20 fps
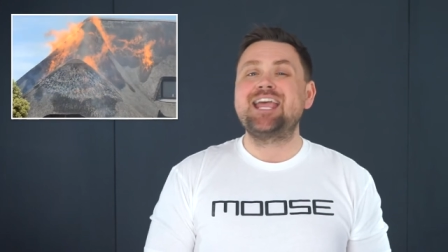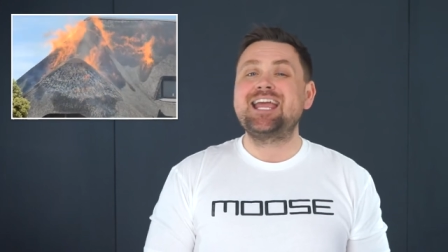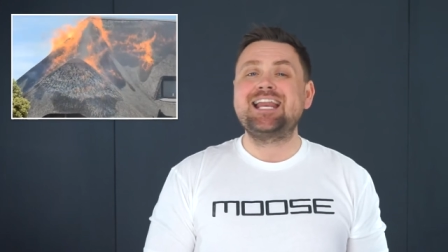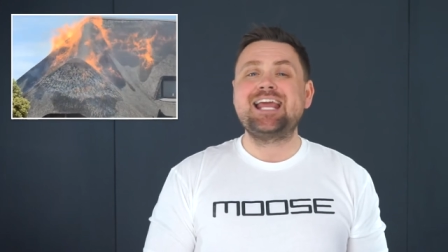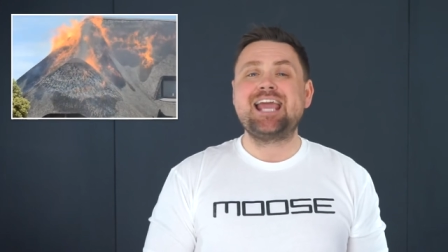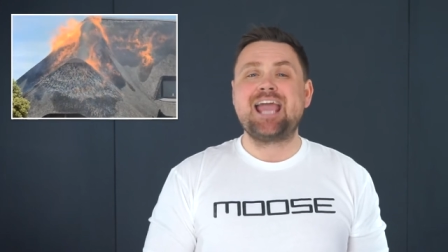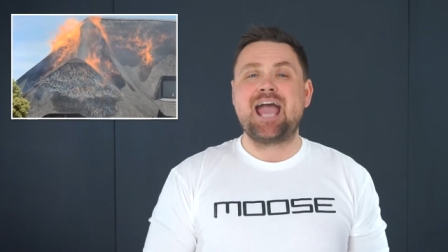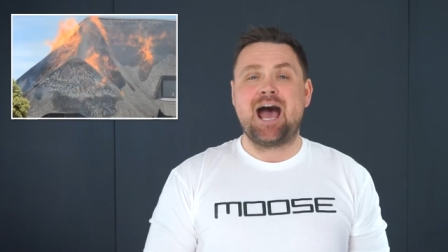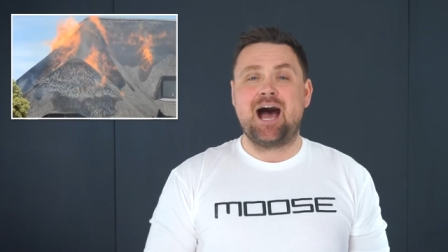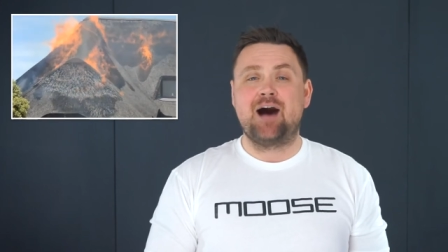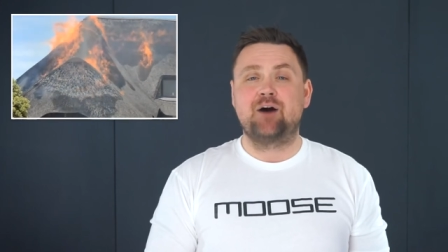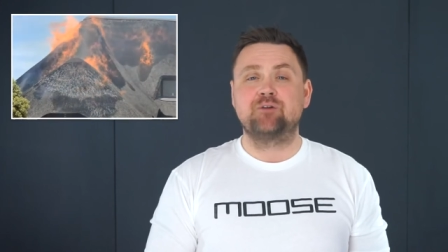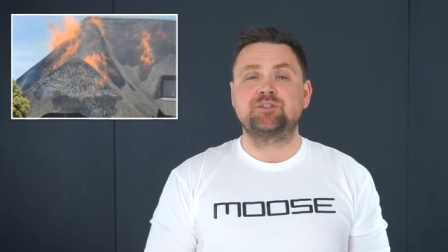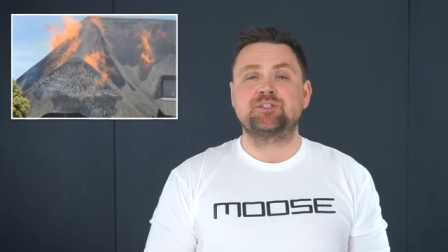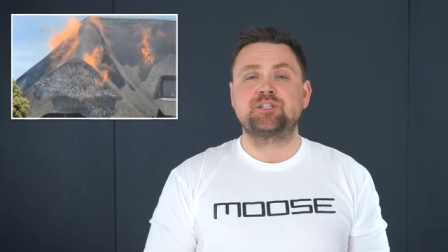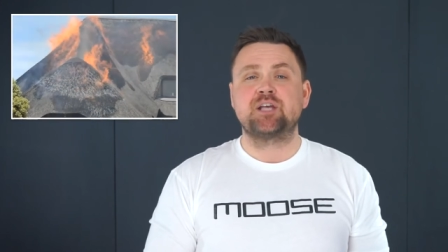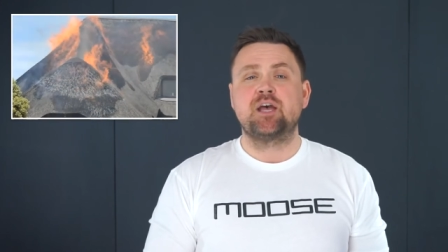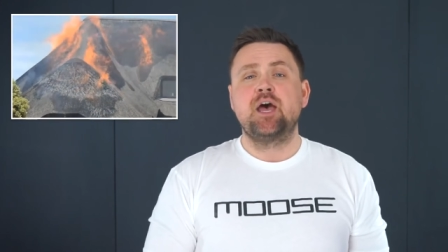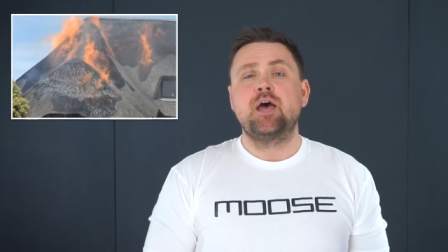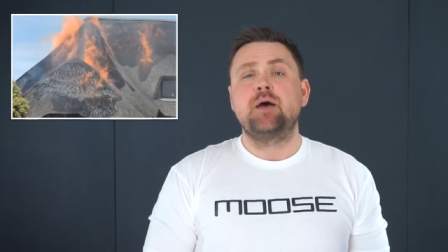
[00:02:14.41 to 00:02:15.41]
any
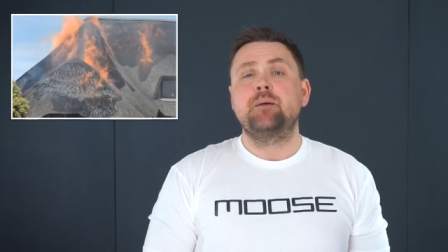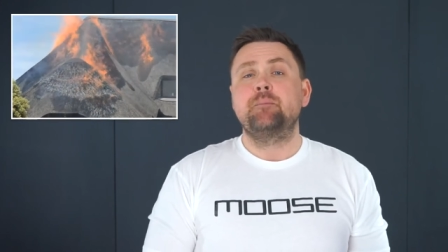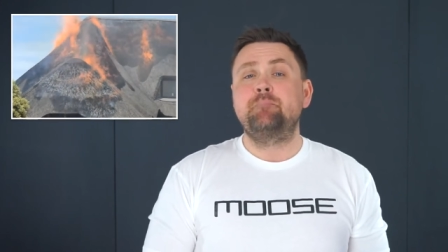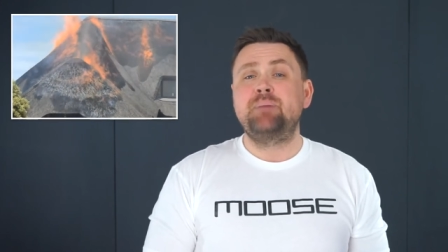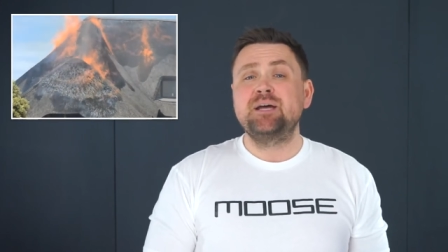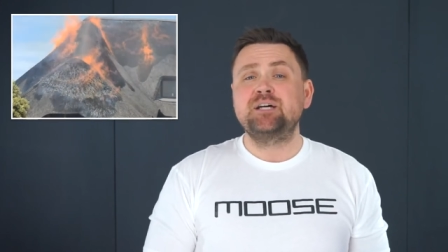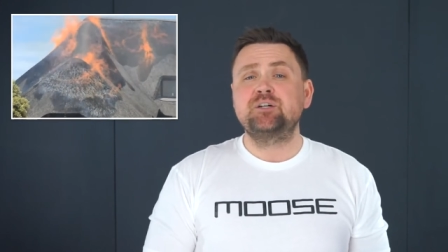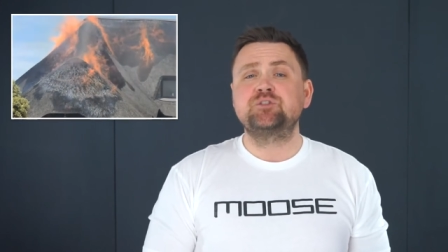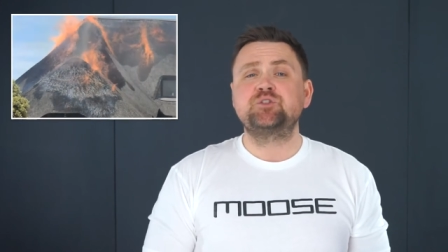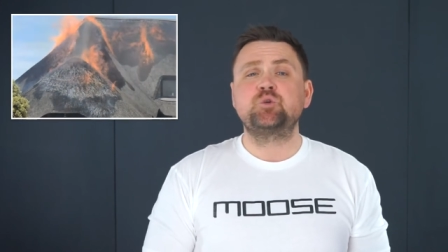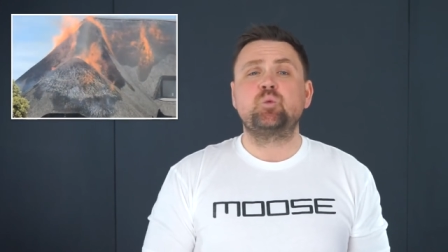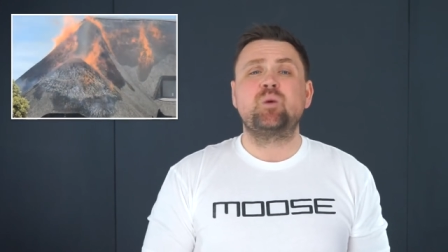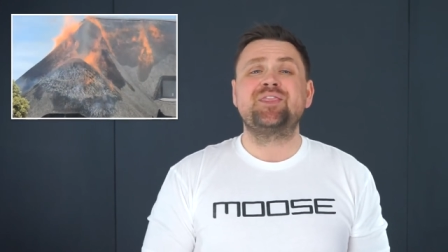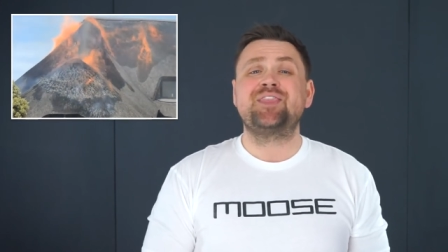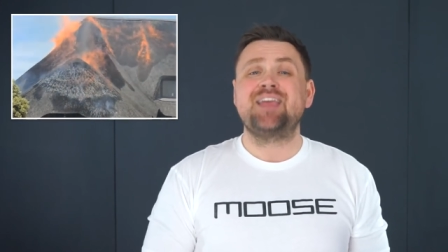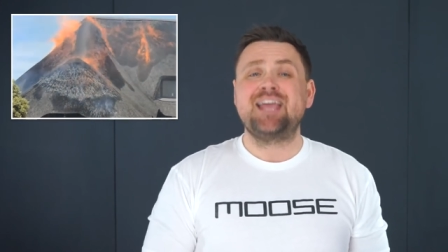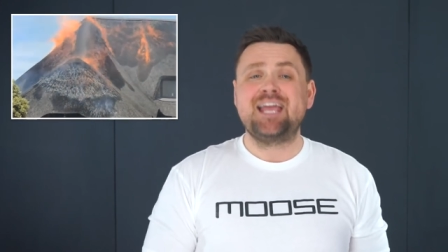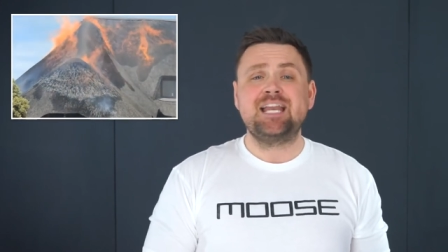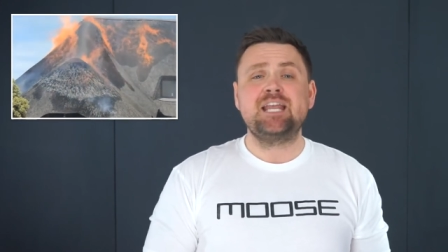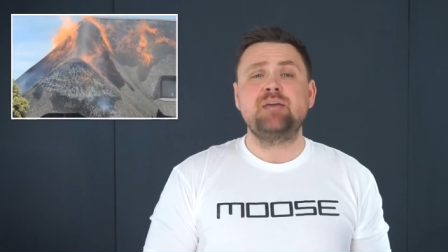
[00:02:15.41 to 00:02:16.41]
house built
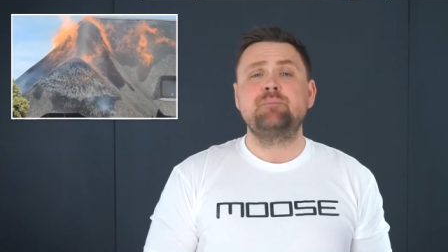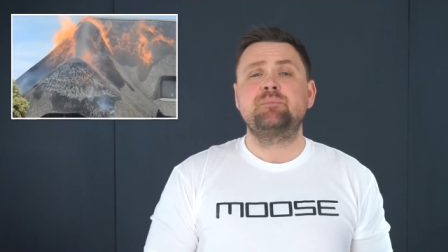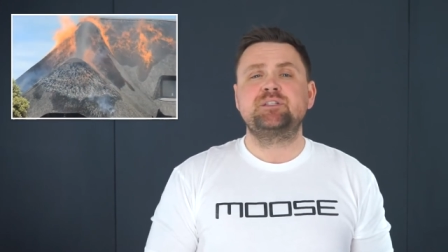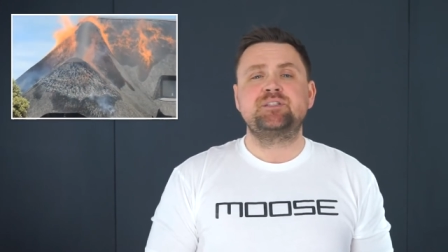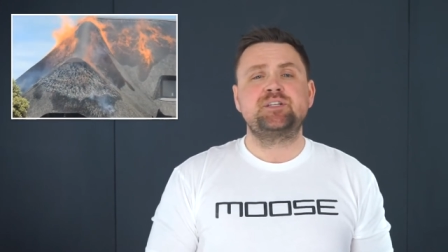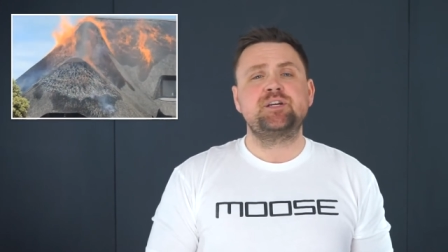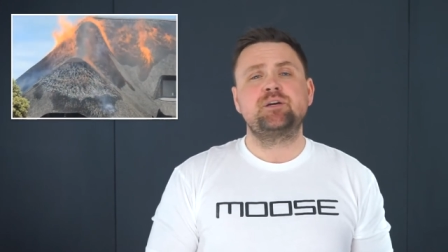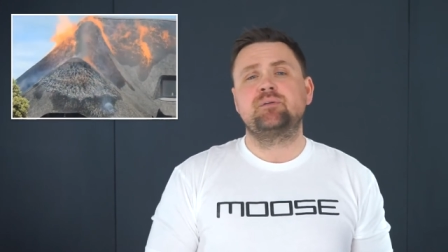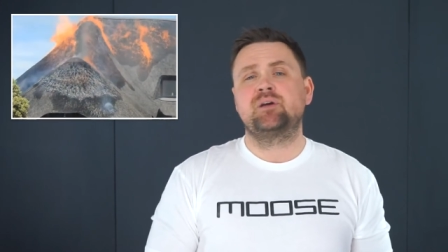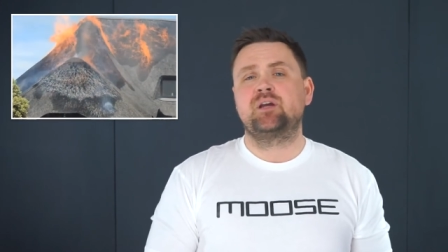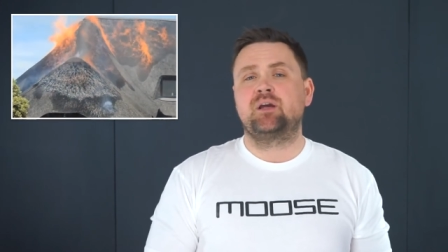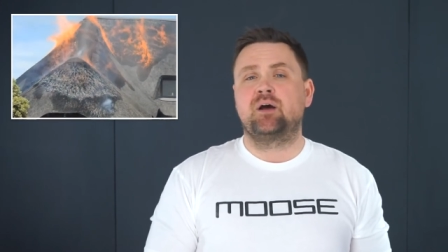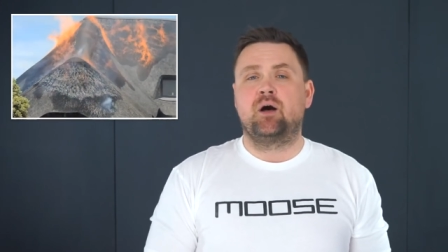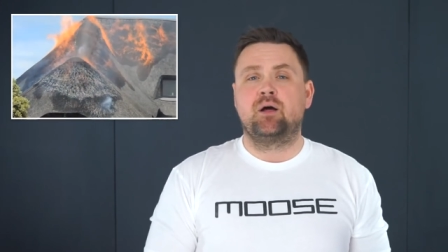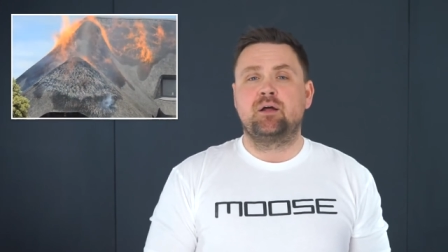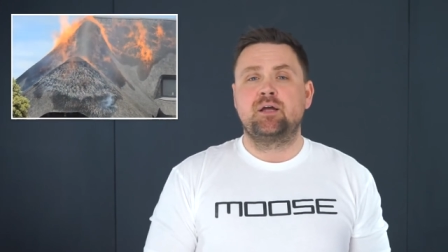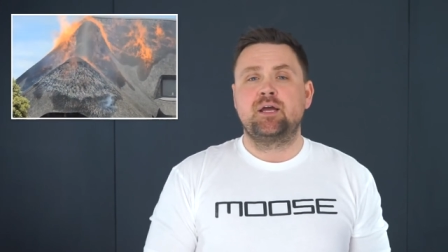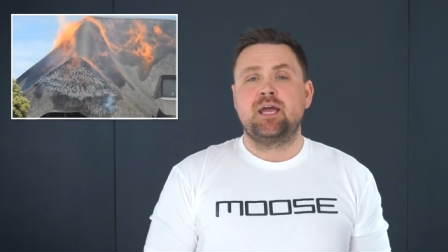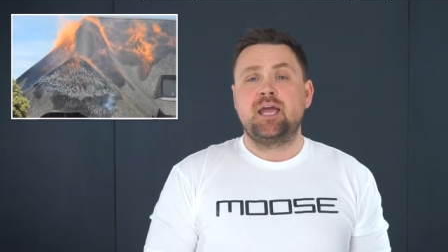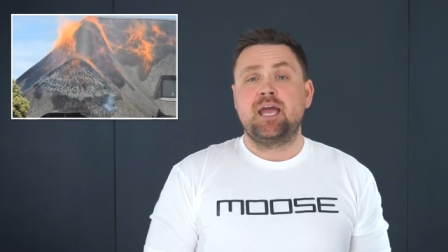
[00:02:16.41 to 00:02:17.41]
with any material.